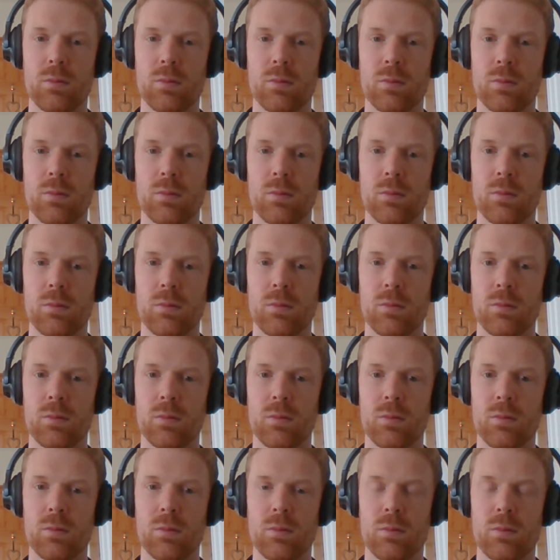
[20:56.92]

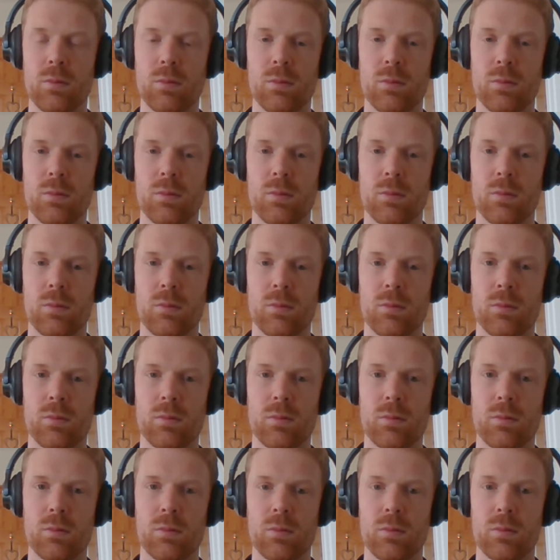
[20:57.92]

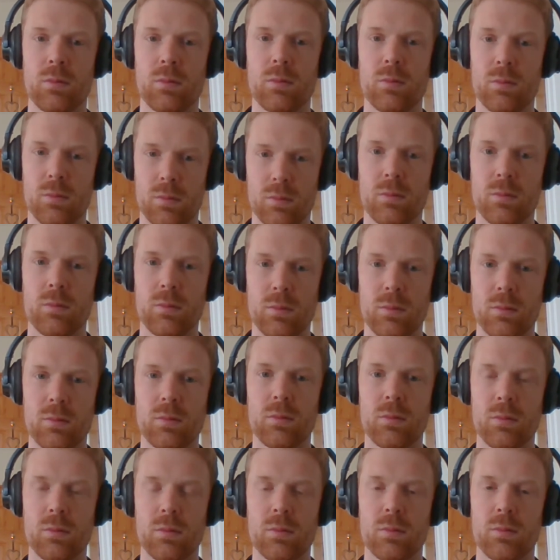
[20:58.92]

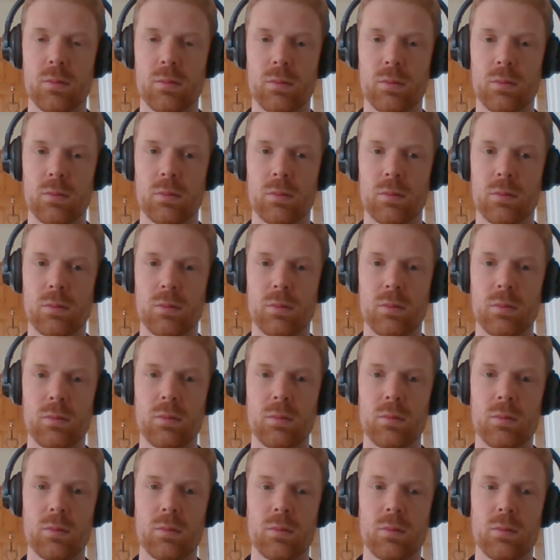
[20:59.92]

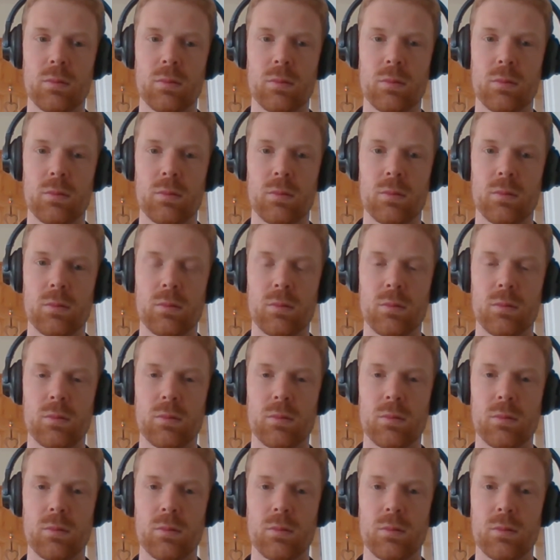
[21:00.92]

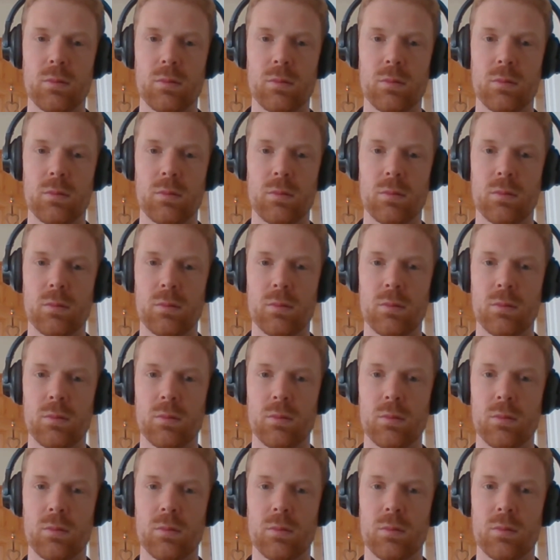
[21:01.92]

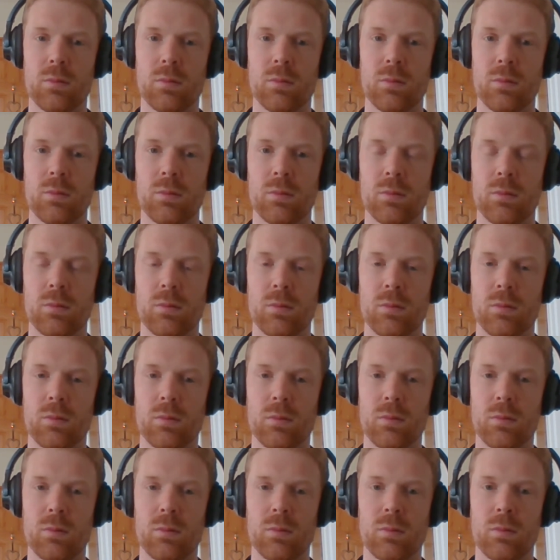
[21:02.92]

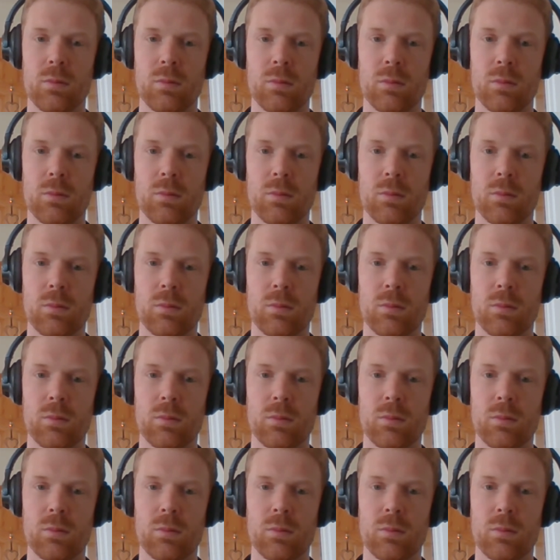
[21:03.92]
The person shown says nothing.